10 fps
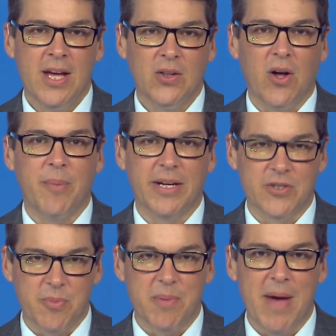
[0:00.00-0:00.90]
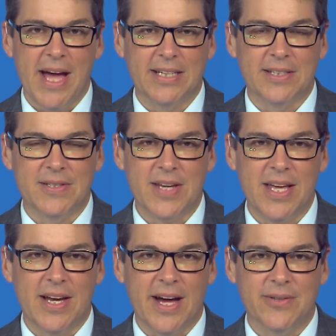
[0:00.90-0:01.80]
Lawmakers will be back at the
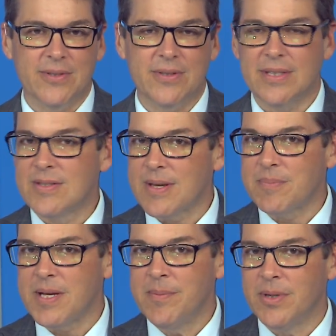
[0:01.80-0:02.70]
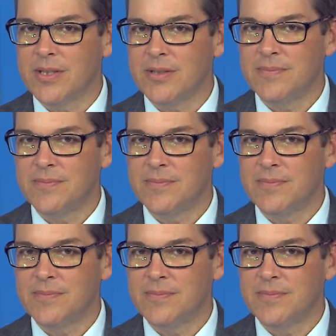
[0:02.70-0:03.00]
State House in September.